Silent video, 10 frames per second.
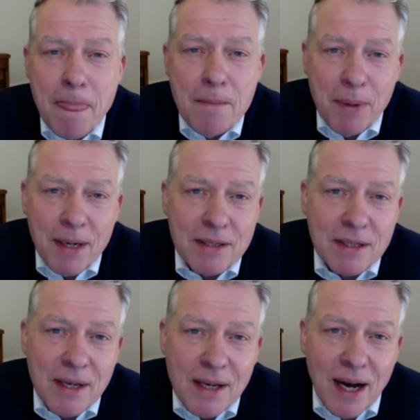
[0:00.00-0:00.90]
But
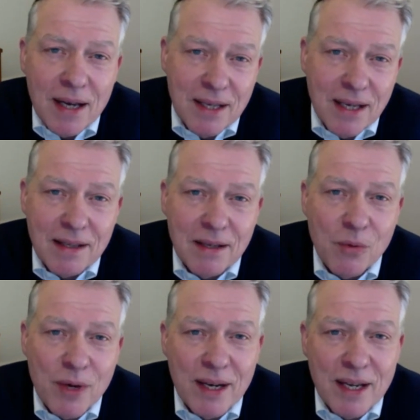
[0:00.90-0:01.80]
I think the
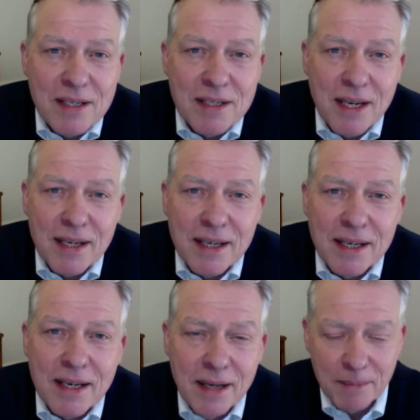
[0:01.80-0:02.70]
realistic,
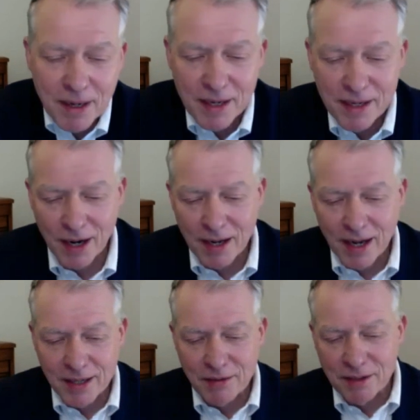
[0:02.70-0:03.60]
I
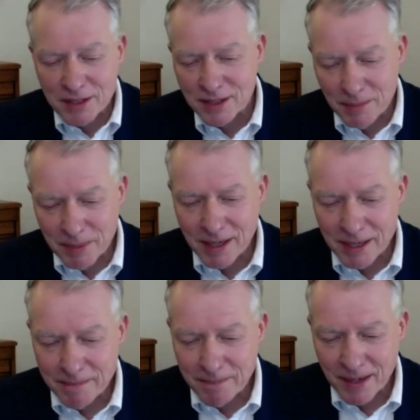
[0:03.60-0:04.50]
don't think there's going to be
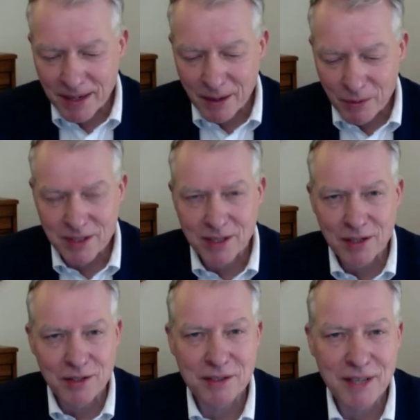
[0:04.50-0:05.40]
a
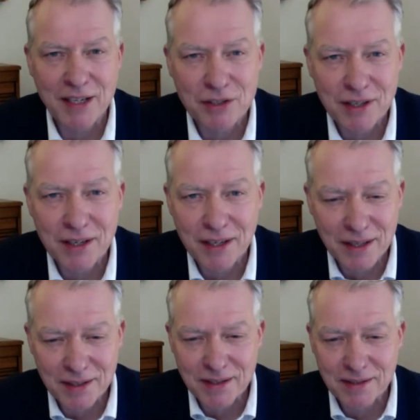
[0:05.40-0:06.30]
resurgence next year
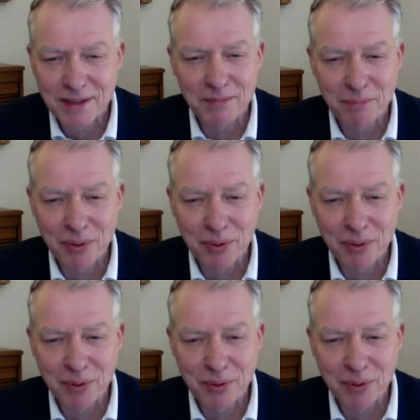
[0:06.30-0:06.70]
that